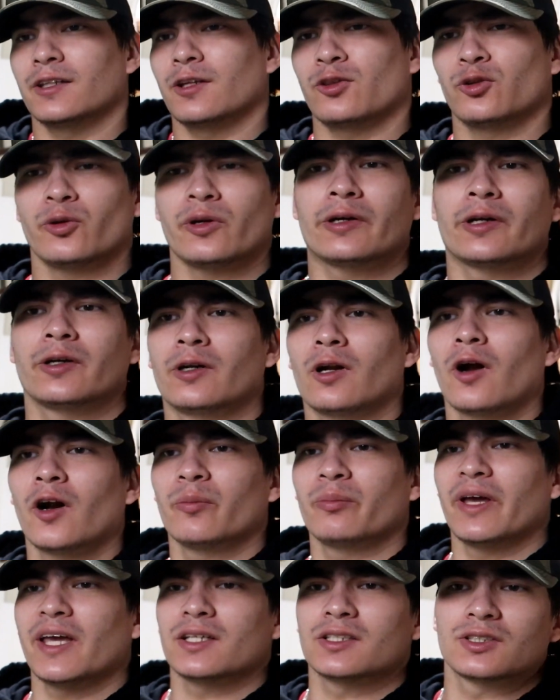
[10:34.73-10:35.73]
The 300R
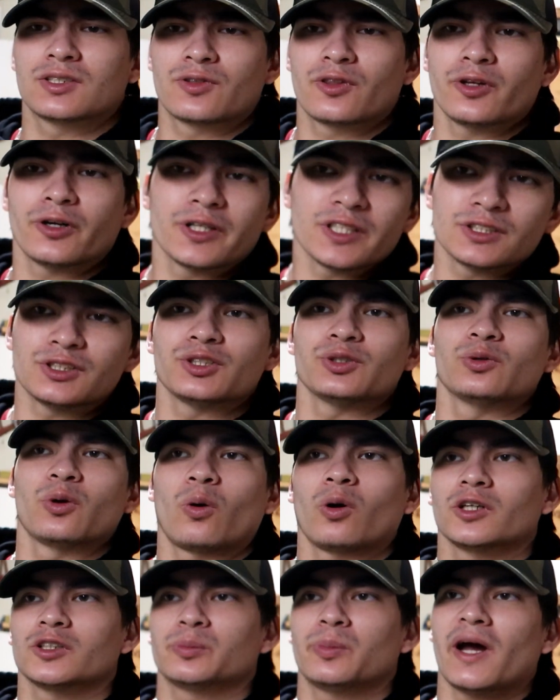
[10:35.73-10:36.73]
makes 32
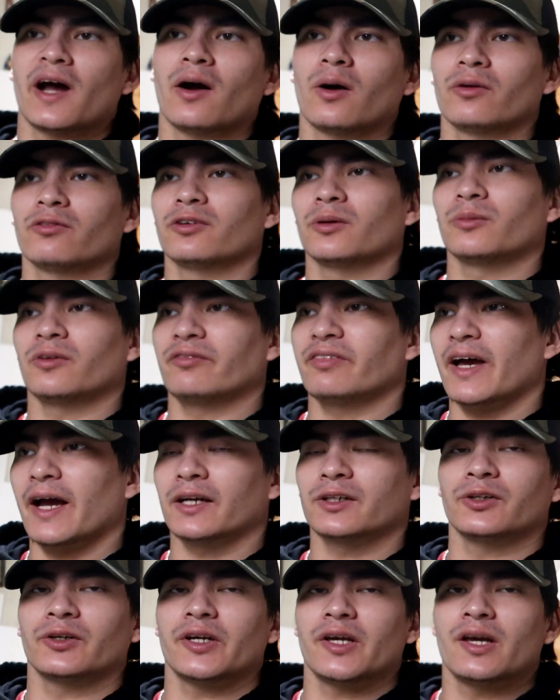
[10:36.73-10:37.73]
horsepower from the
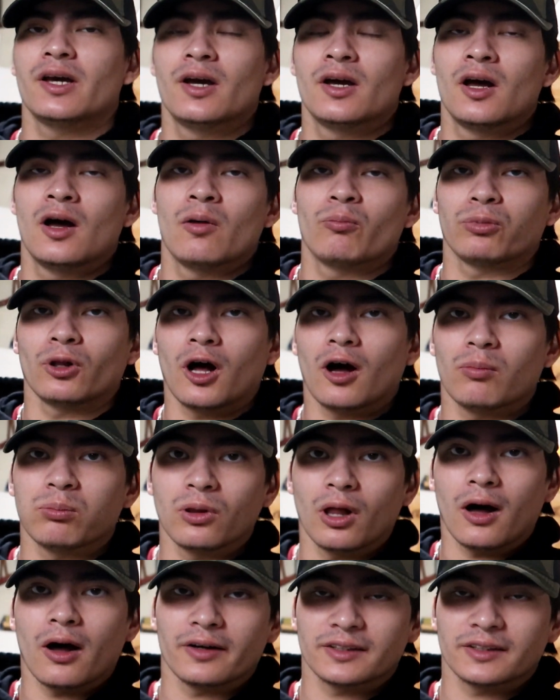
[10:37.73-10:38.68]
factory, blah, blah,